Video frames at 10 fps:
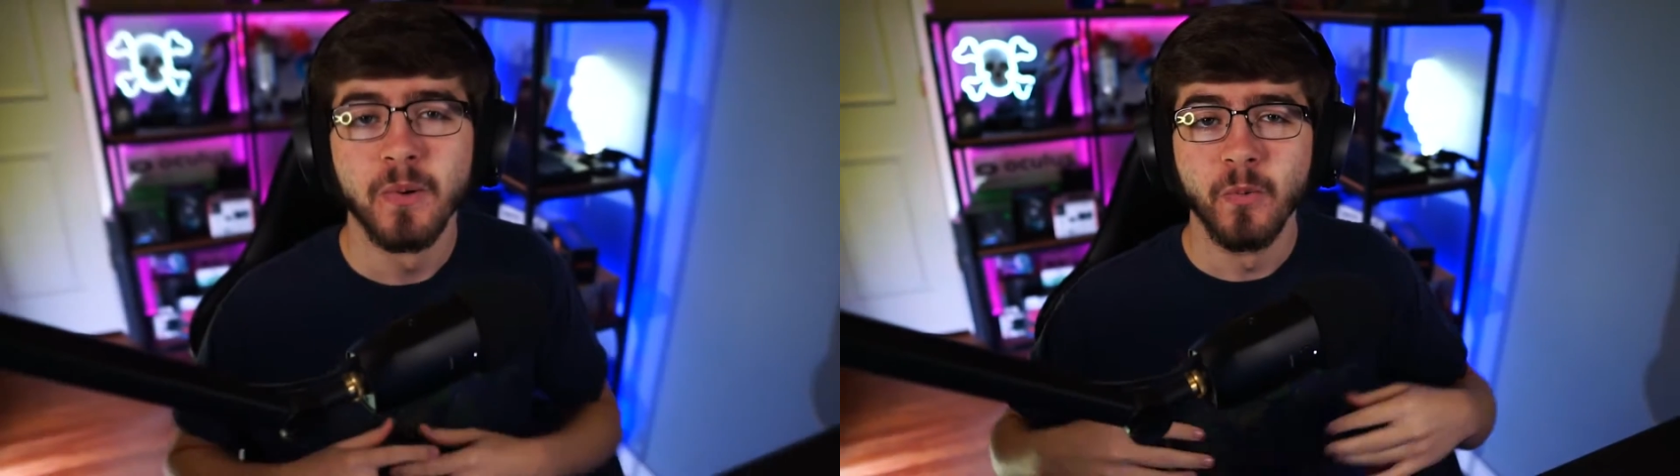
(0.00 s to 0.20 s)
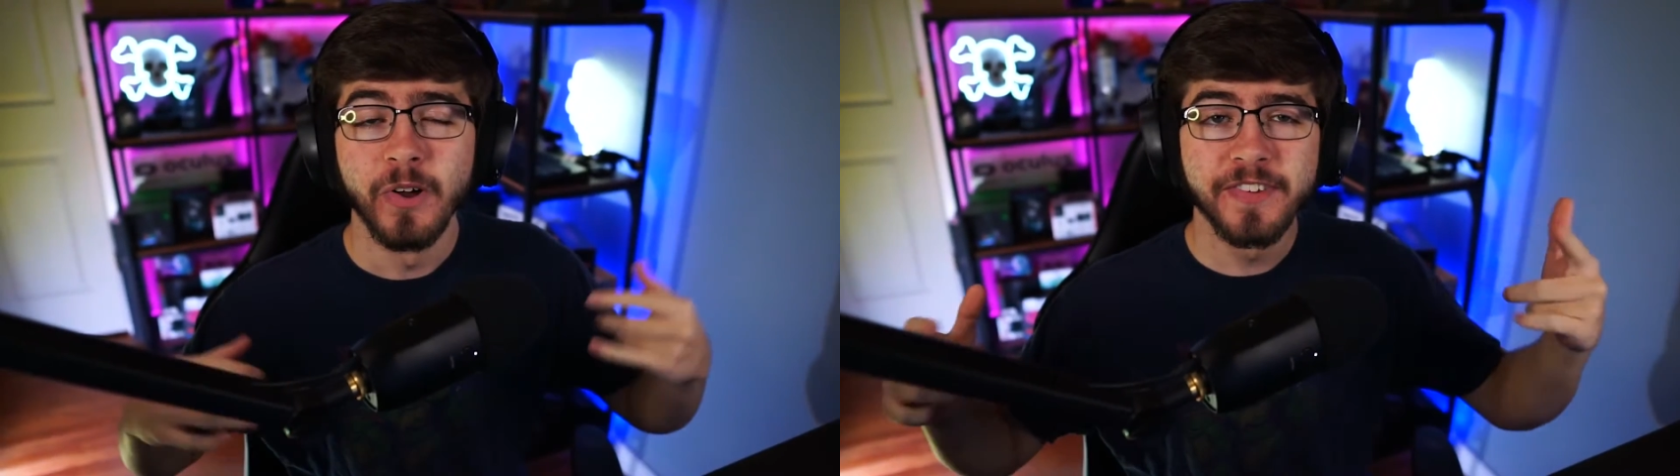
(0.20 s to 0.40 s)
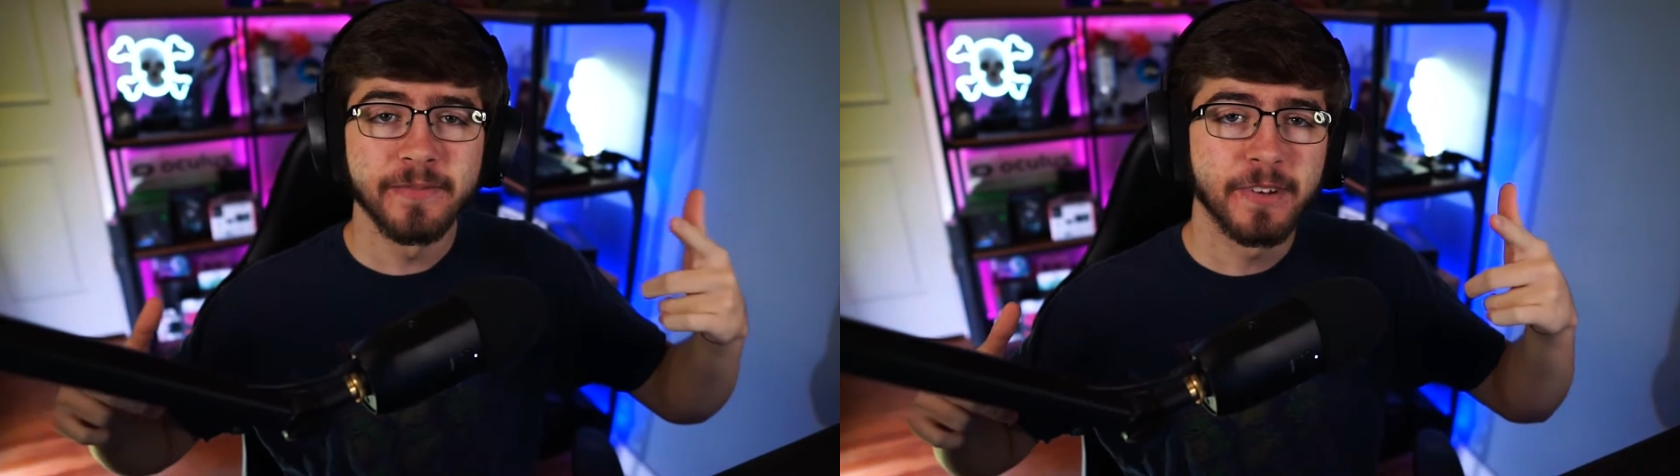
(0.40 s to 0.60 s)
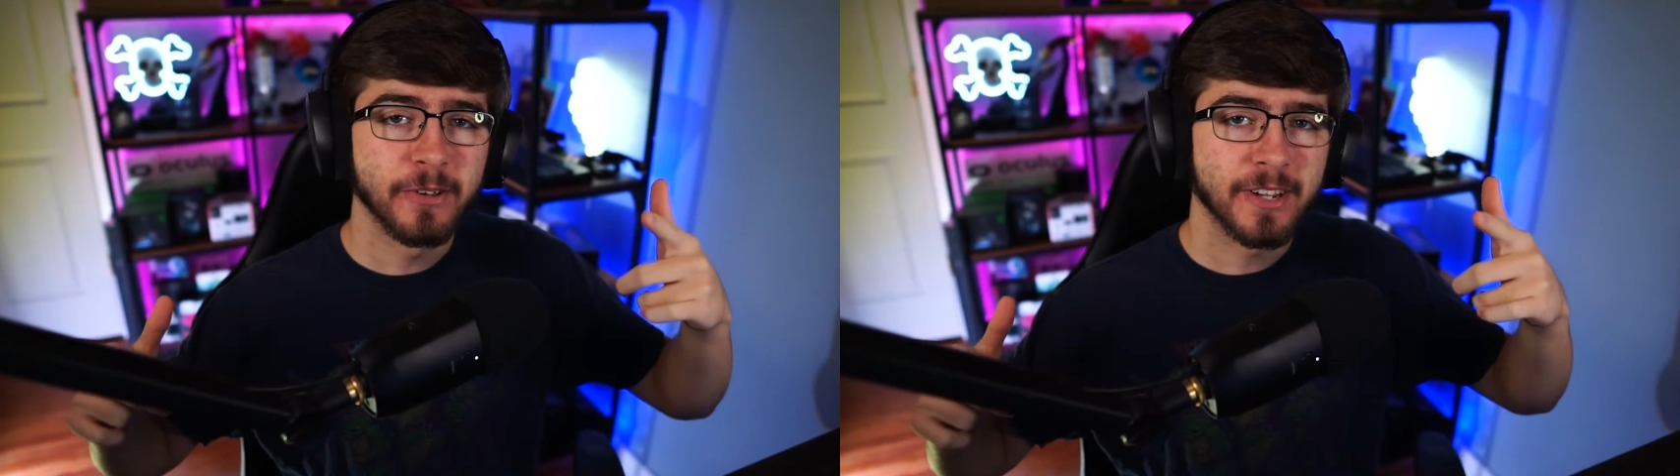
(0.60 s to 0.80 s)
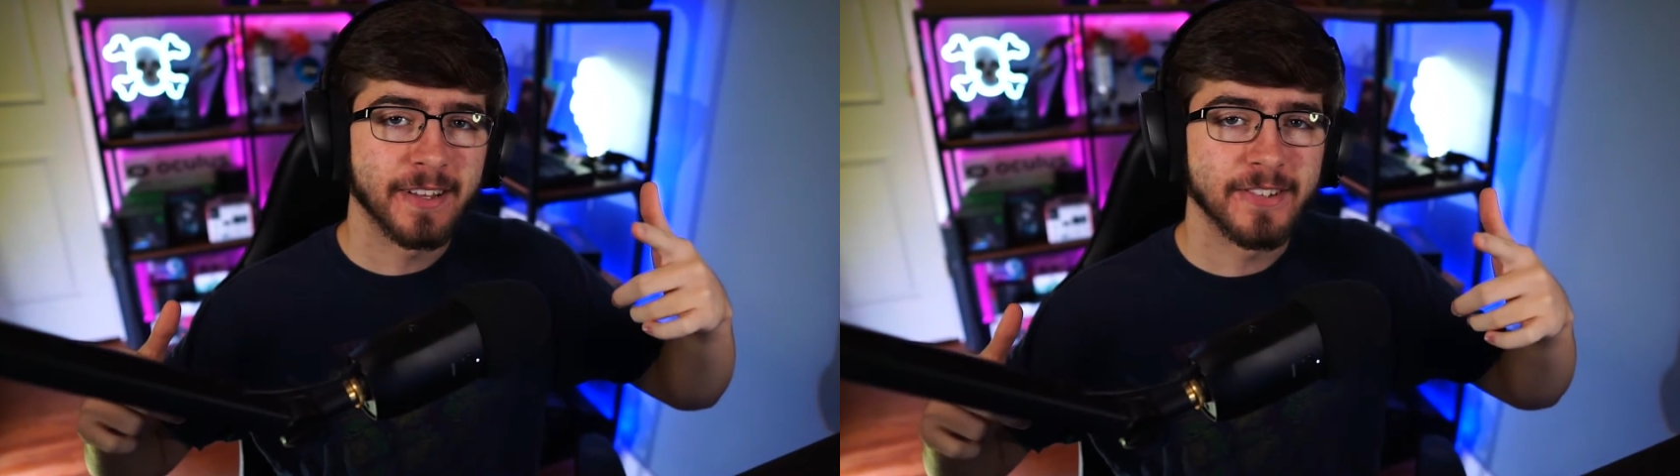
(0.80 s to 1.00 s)
What's up,
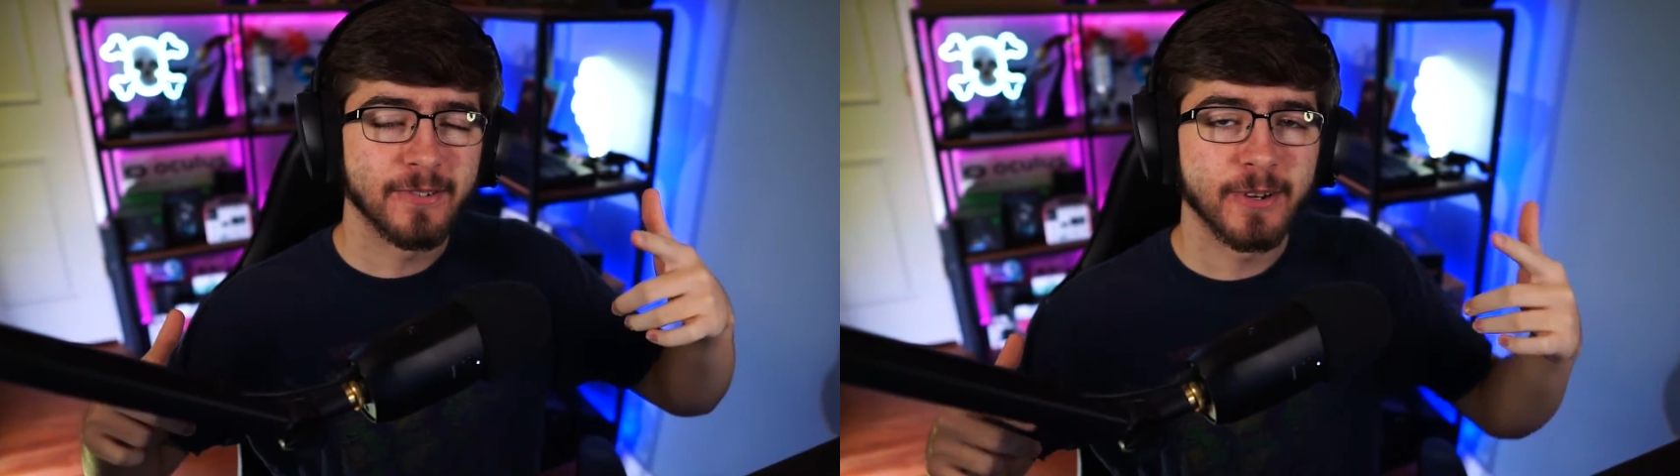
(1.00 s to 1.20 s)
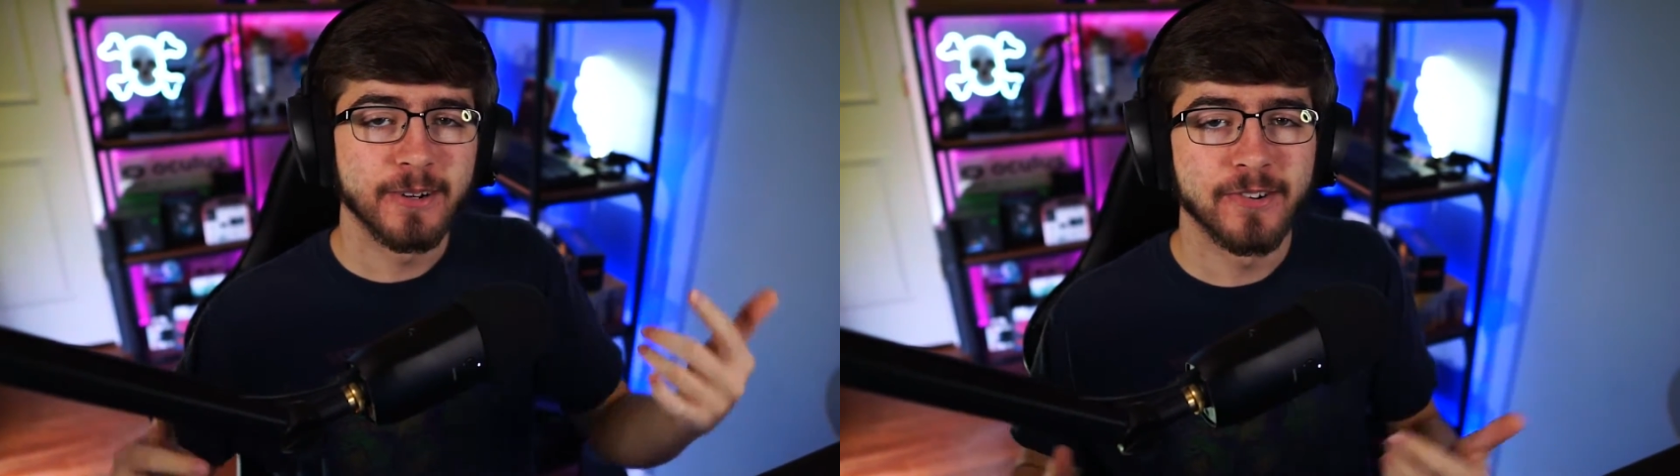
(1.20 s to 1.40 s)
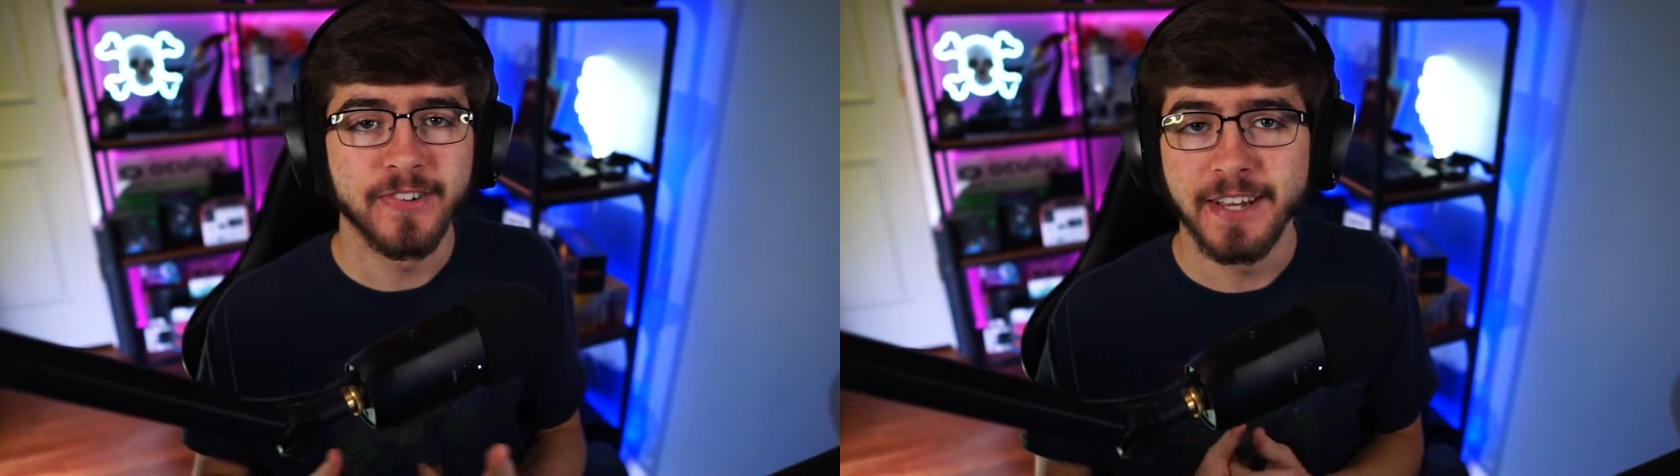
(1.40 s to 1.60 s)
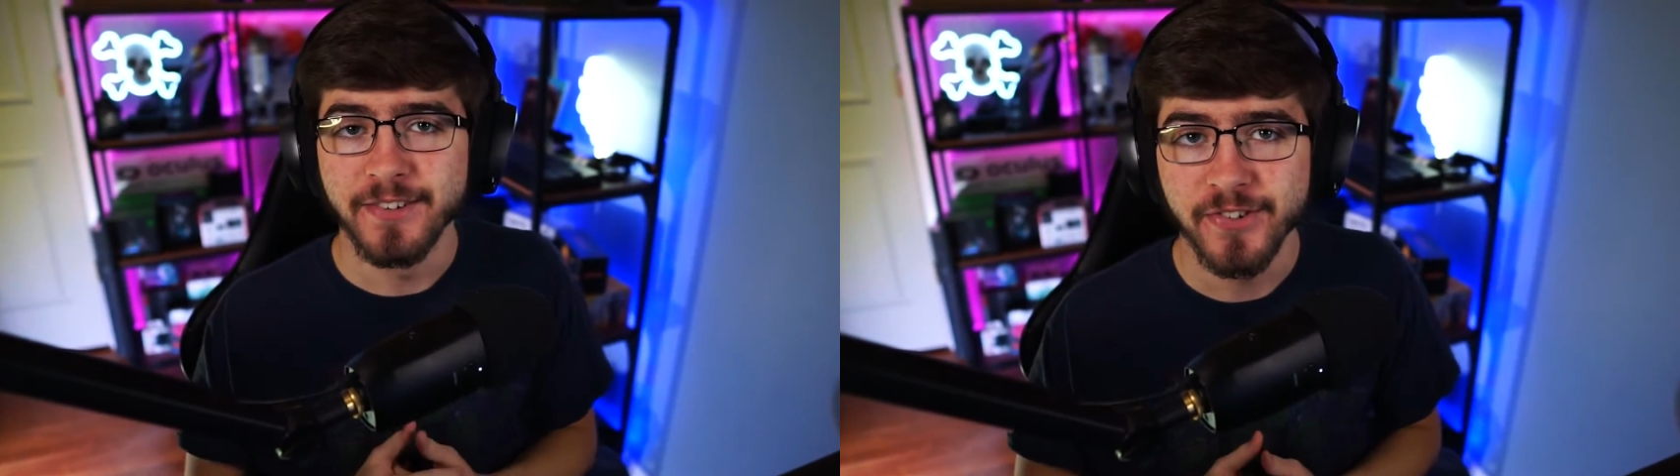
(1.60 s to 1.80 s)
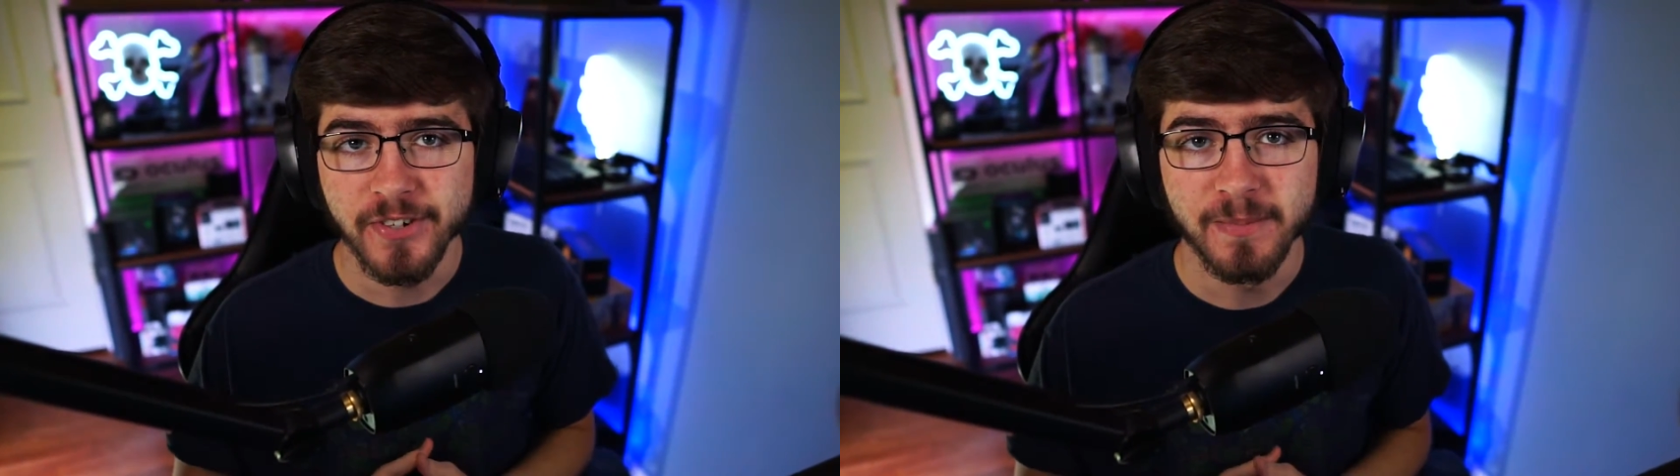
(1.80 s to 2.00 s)
fellow content creators
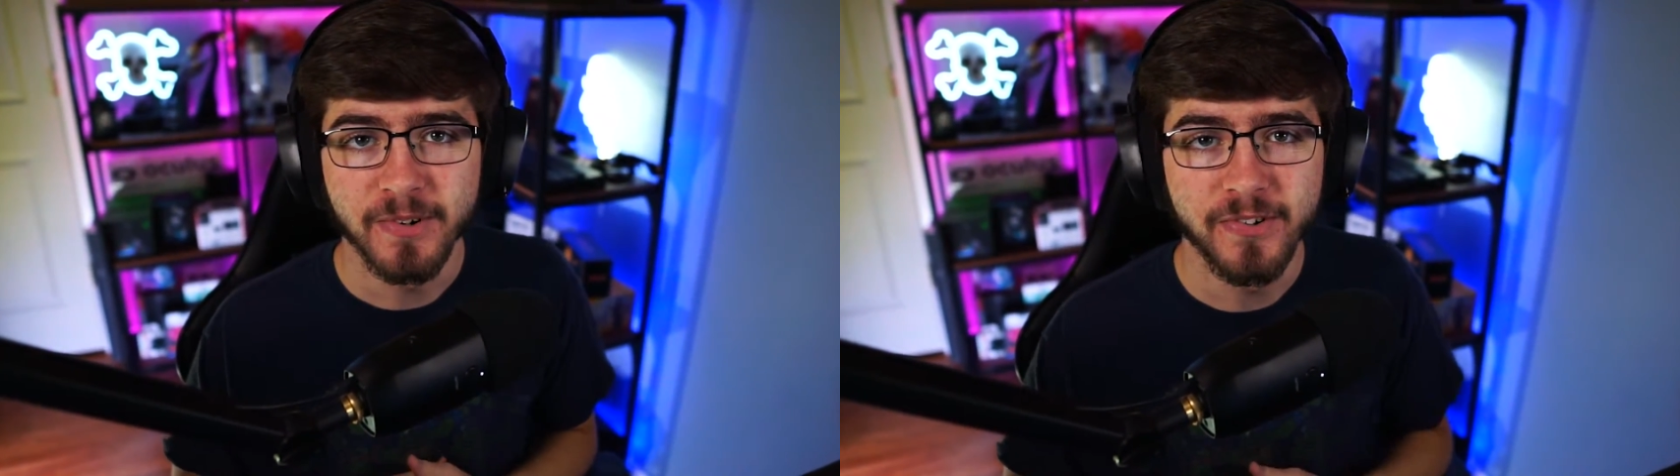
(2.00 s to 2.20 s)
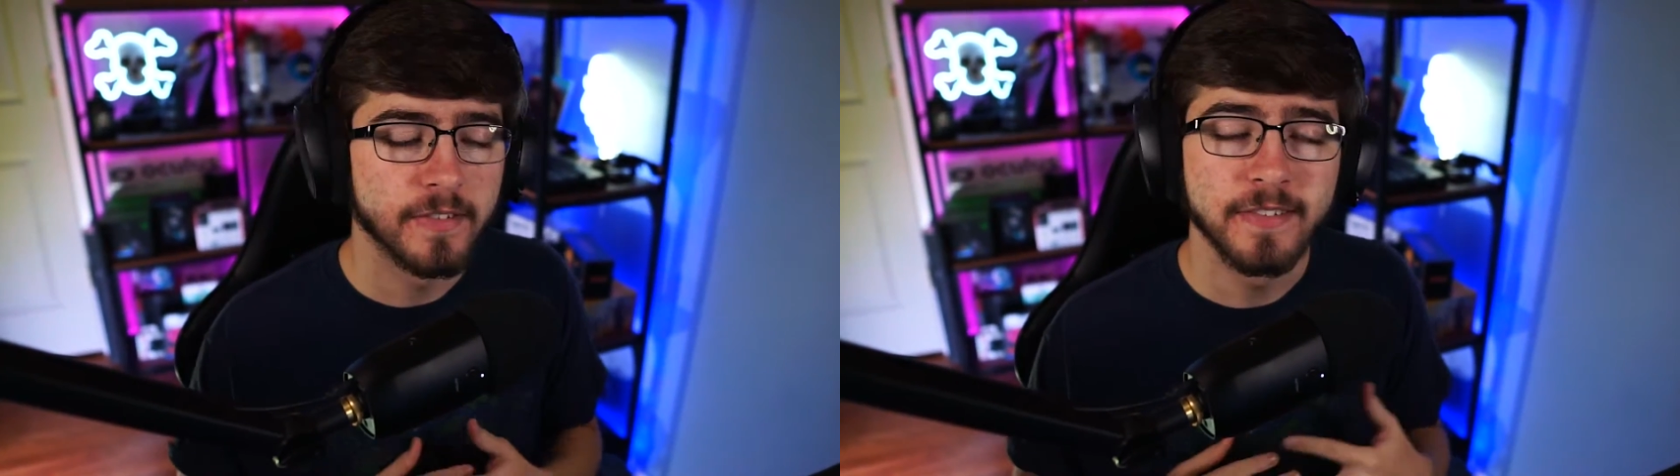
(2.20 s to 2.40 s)
and streamers?